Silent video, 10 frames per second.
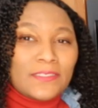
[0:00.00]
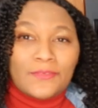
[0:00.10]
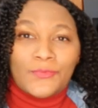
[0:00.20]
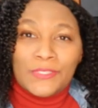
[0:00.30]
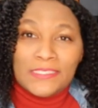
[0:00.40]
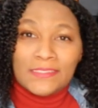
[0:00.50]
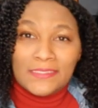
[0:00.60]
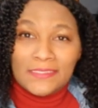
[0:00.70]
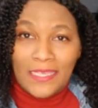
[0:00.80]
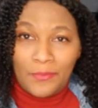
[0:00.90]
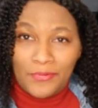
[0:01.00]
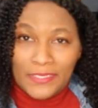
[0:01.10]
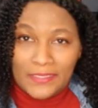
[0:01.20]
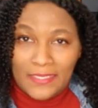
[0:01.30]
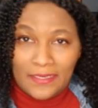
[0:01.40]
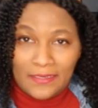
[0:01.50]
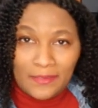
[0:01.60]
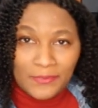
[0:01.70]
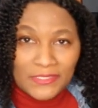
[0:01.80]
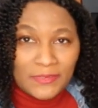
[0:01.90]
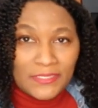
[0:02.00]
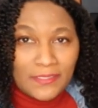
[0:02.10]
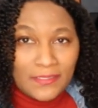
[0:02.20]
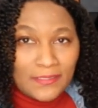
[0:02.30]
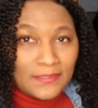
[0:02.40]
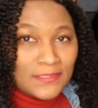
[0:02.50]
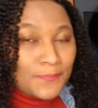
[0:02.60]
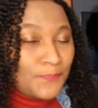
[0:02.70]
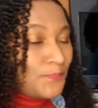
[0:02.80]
of the reasons I bring that up is because